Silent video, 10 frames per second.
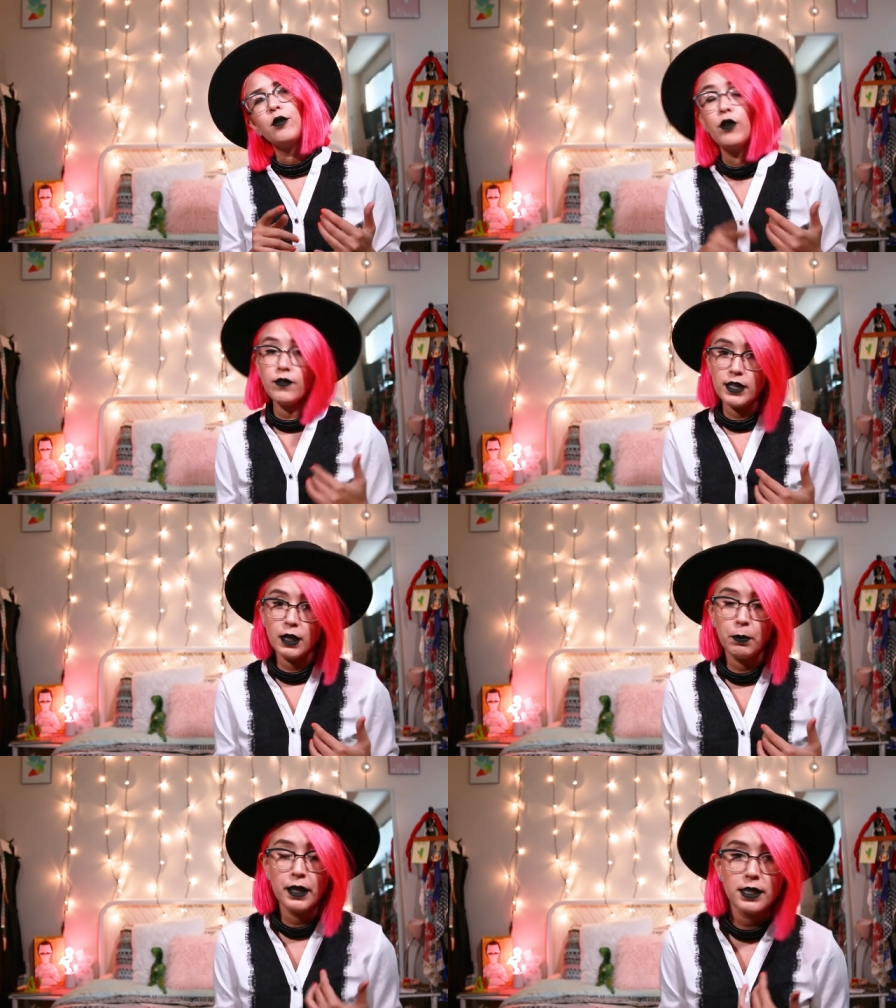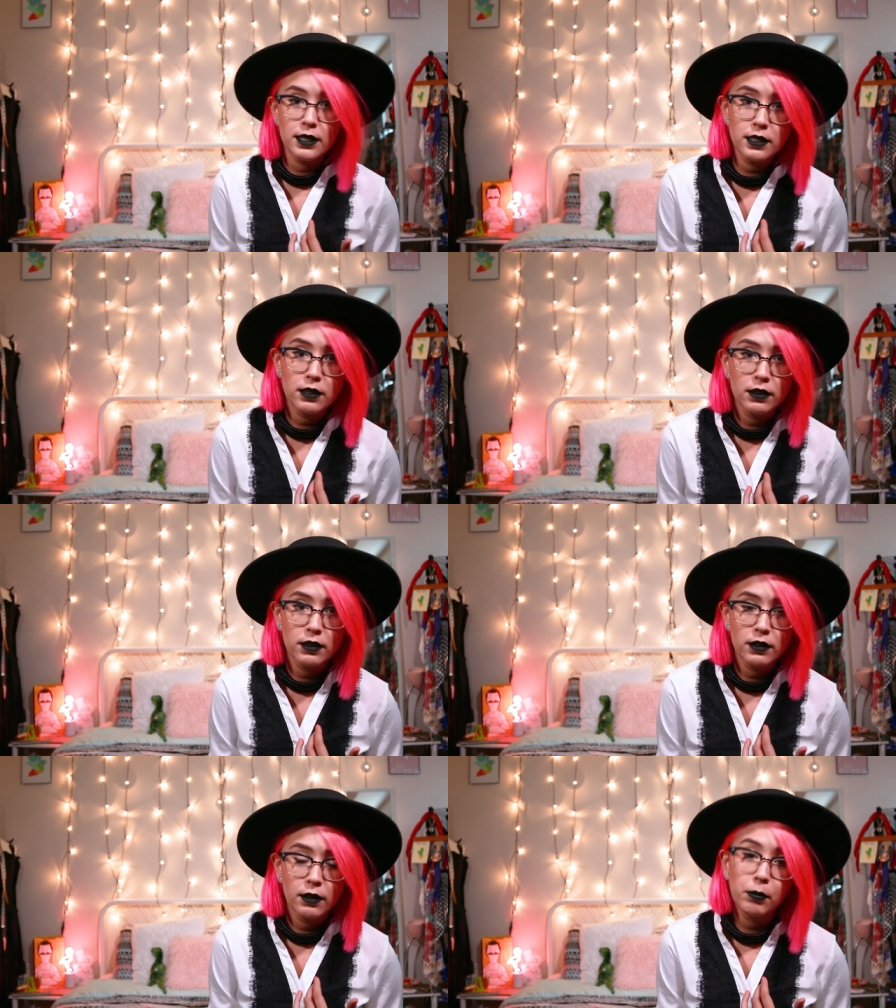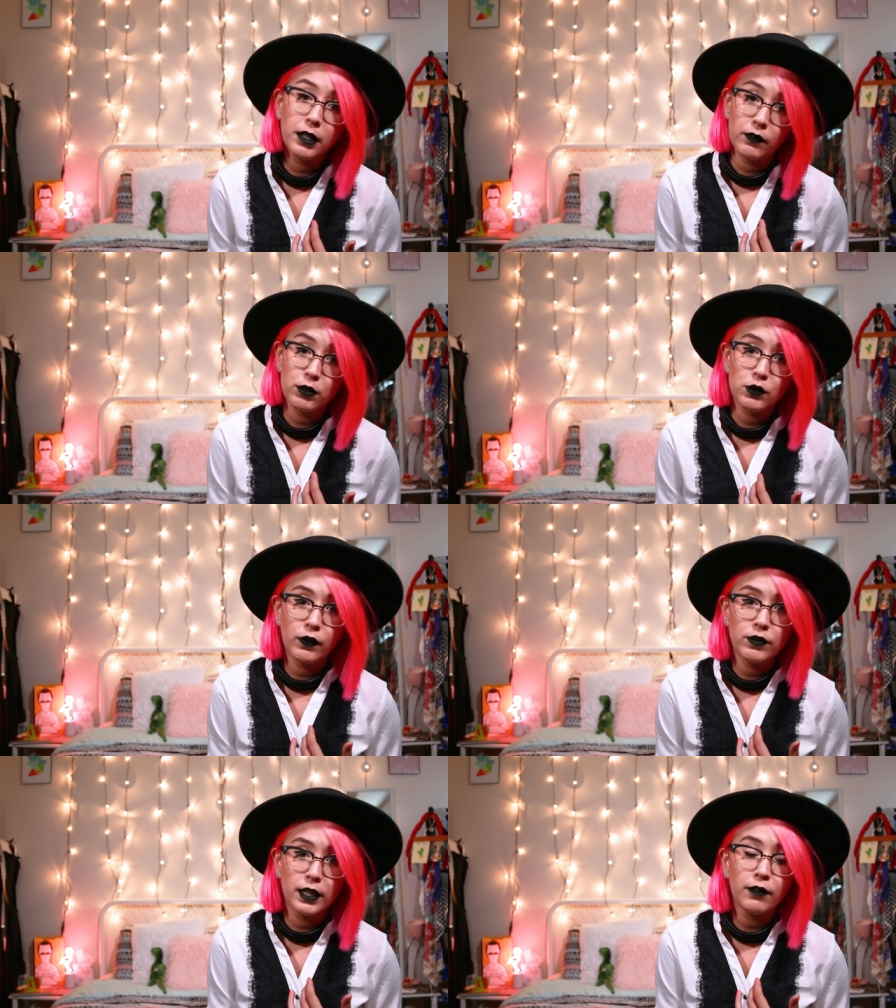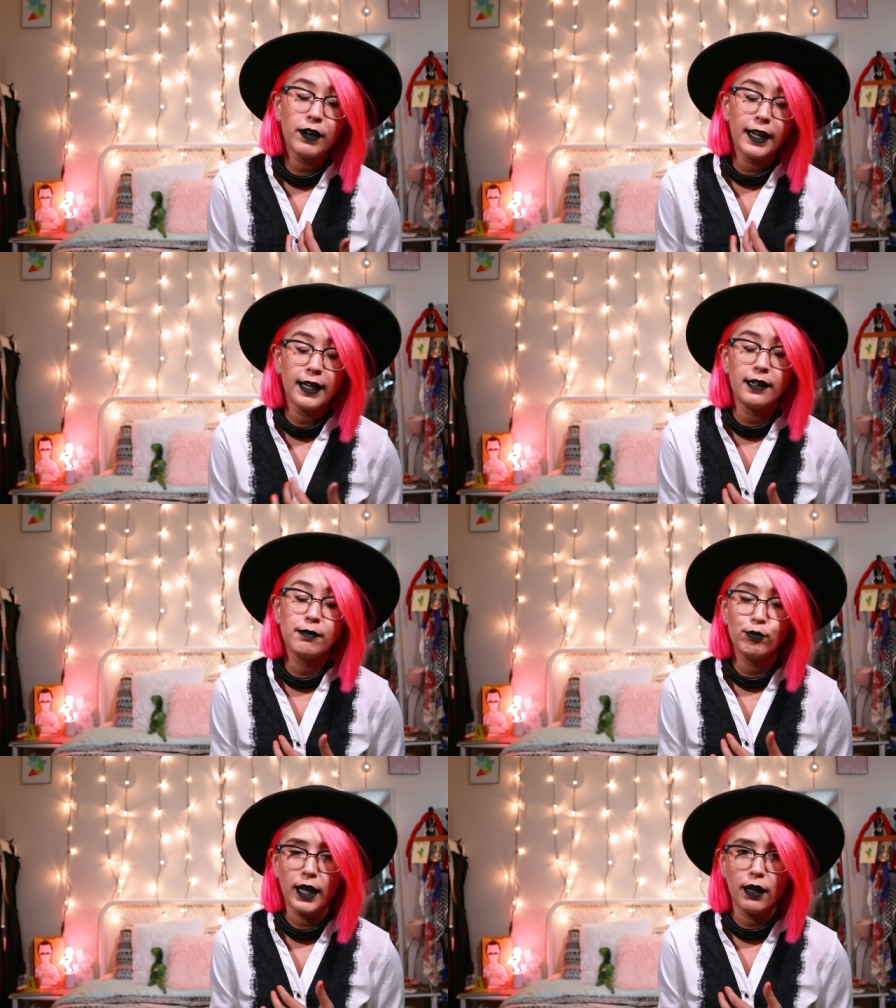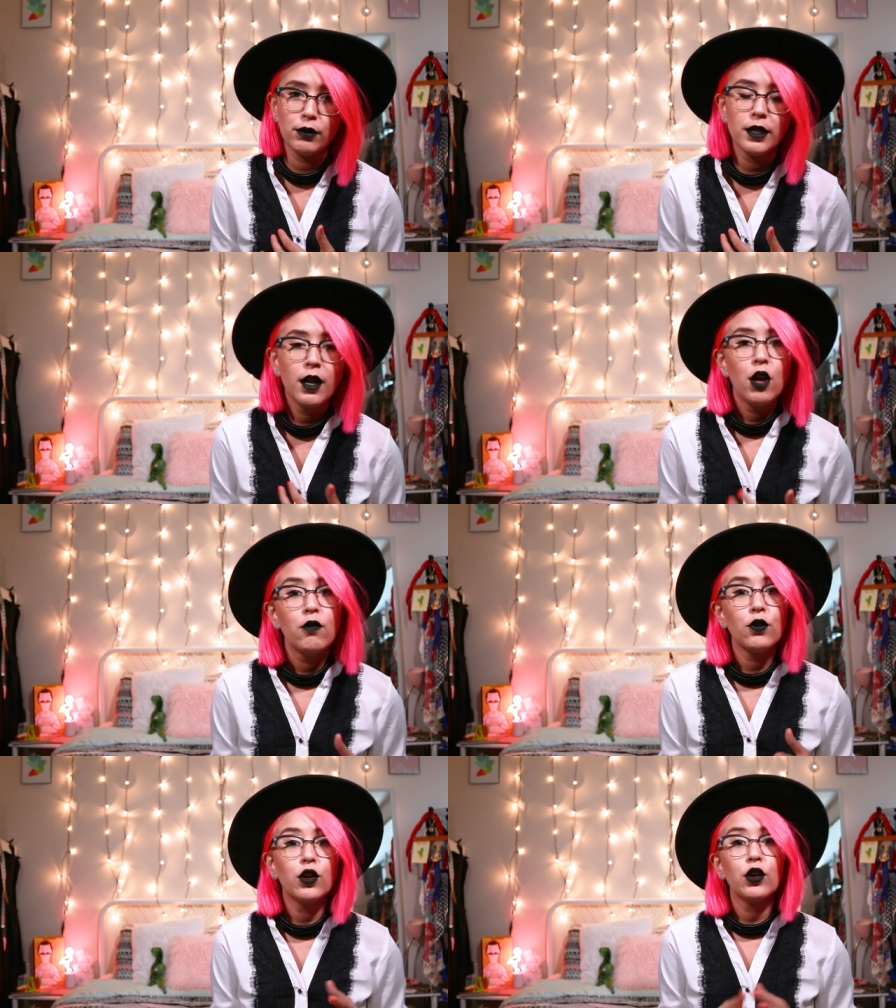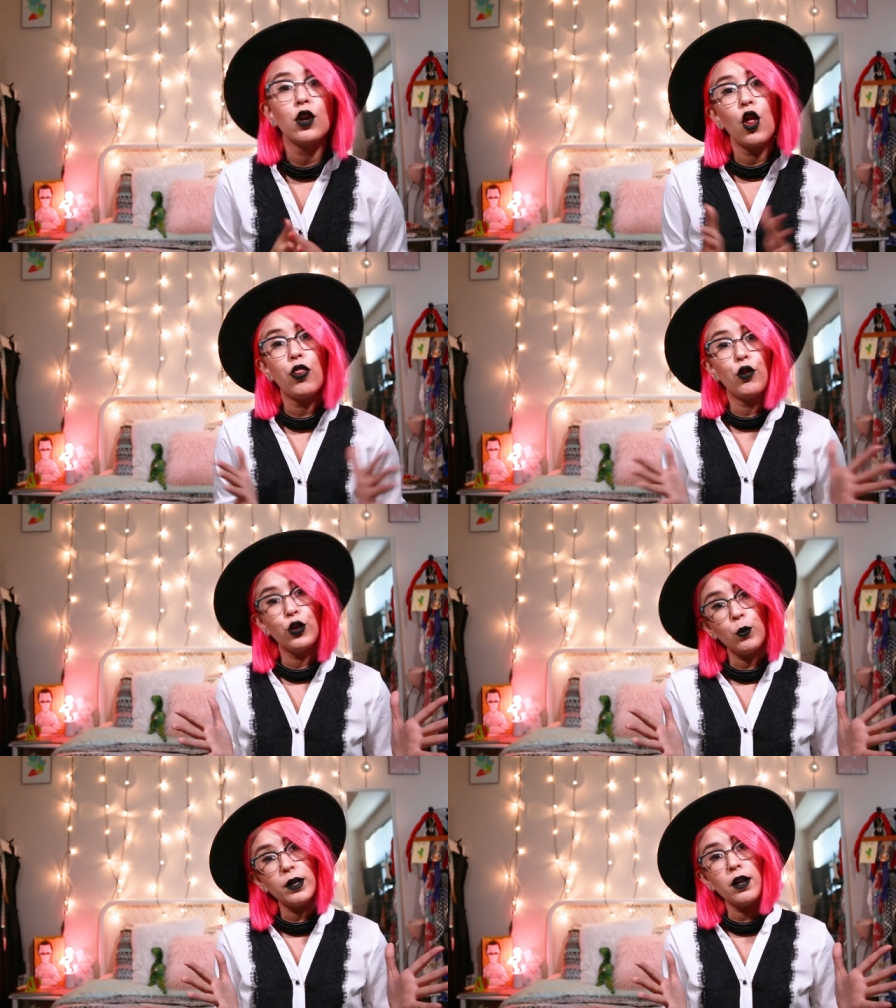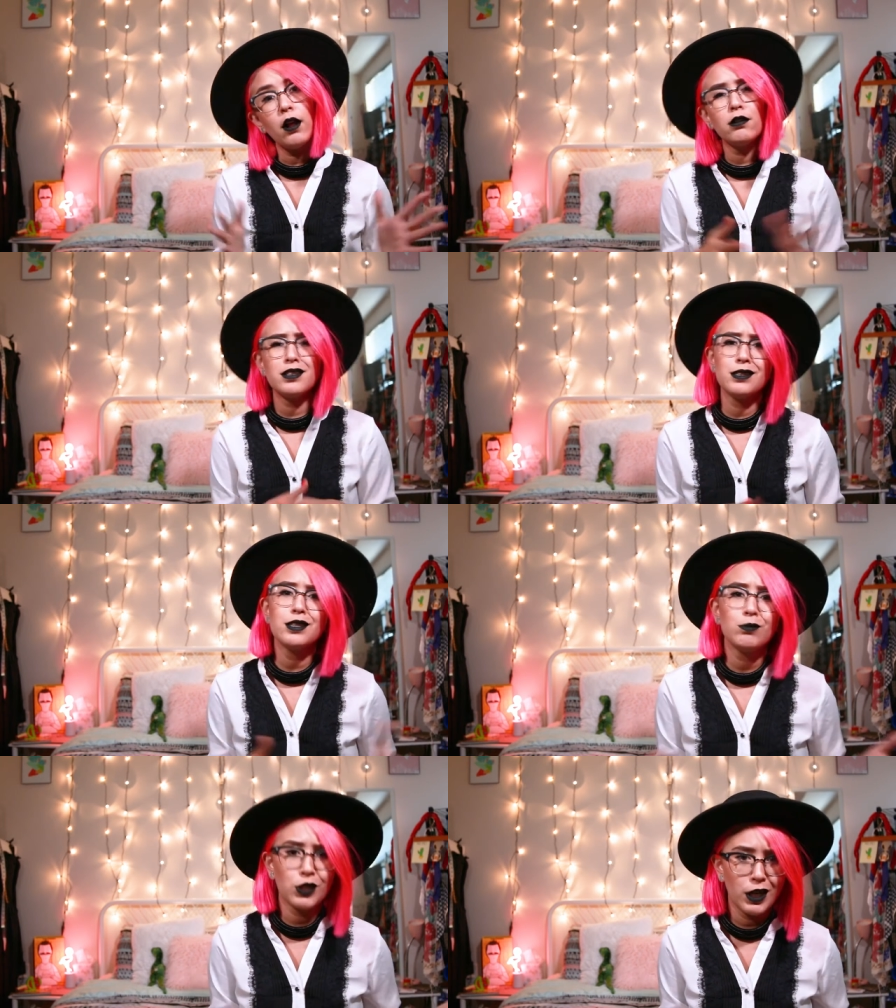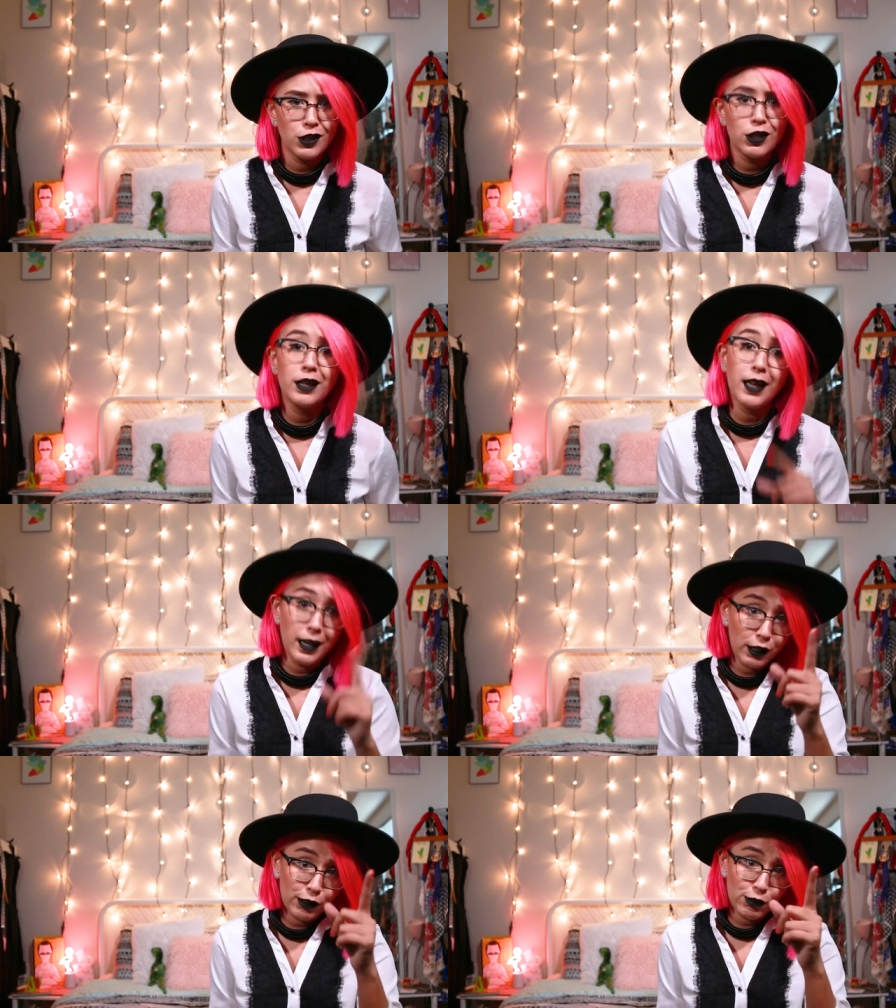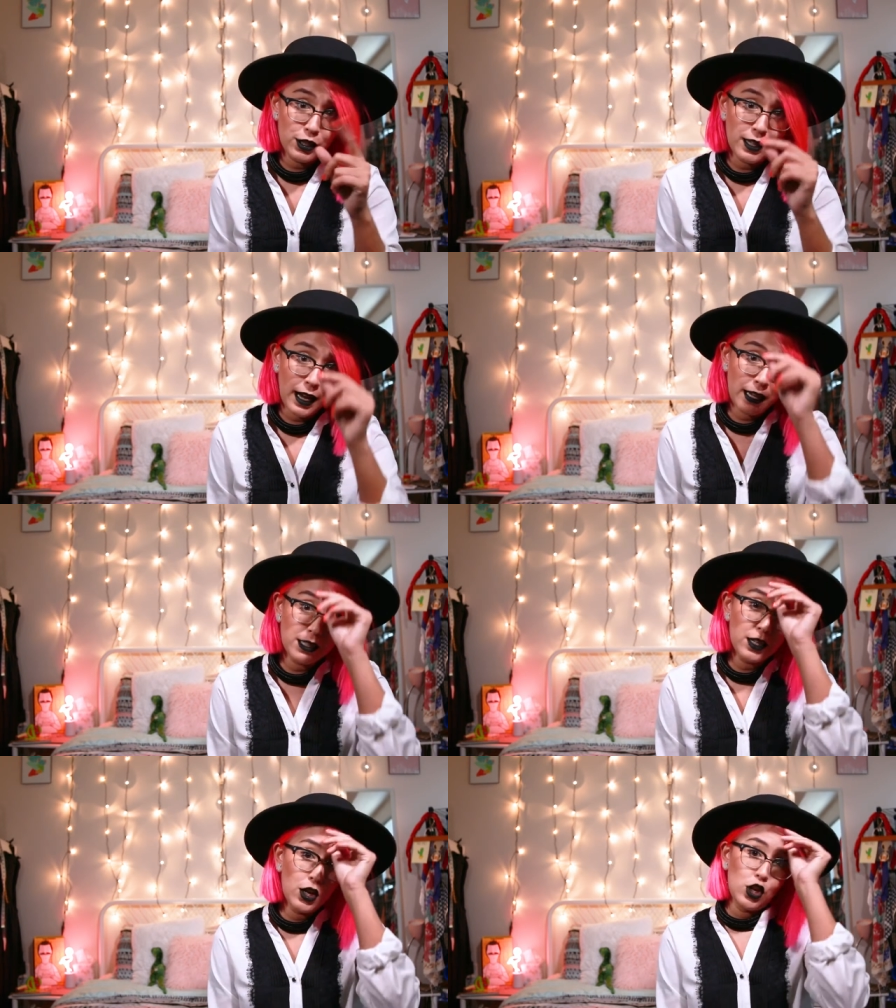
fifteen pieces, I believe it was fifteen if I can count, for thirty-one dollars and some change, and that includes tax.